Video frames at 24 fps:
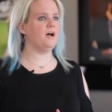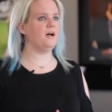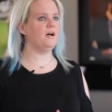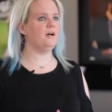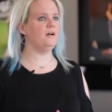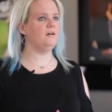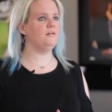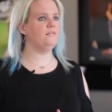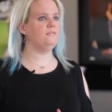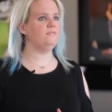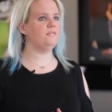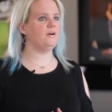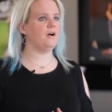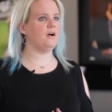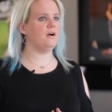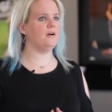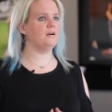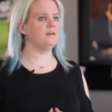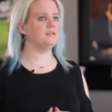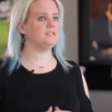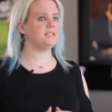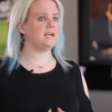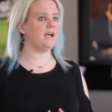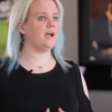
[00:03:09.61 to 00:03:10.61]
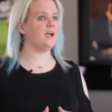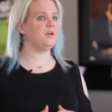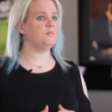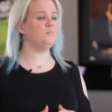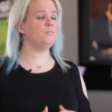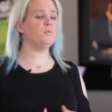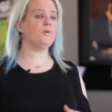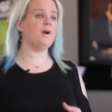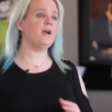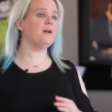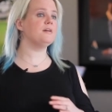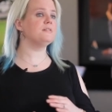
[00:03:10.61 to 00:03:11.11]
of our
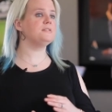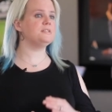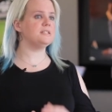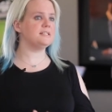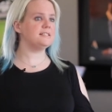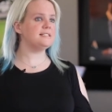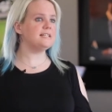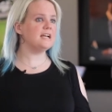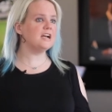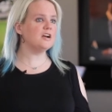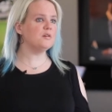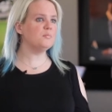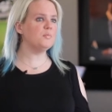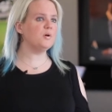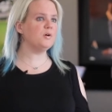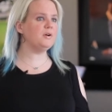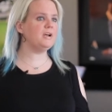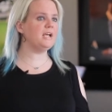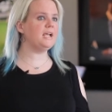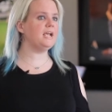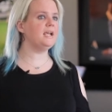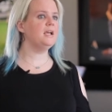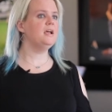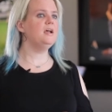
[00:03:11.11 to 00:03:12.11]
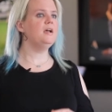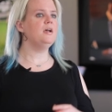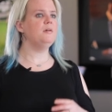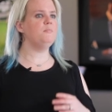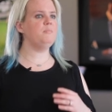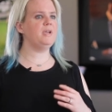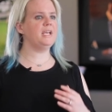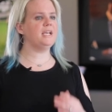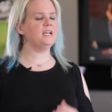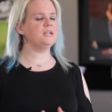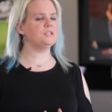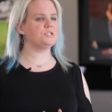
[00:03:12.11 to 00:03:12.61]
time prior to ceremony,
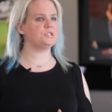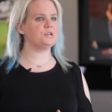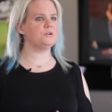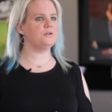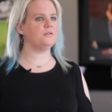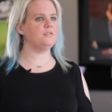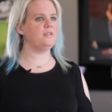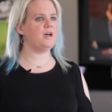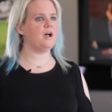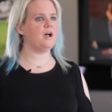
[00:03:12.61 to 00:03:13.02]
making sure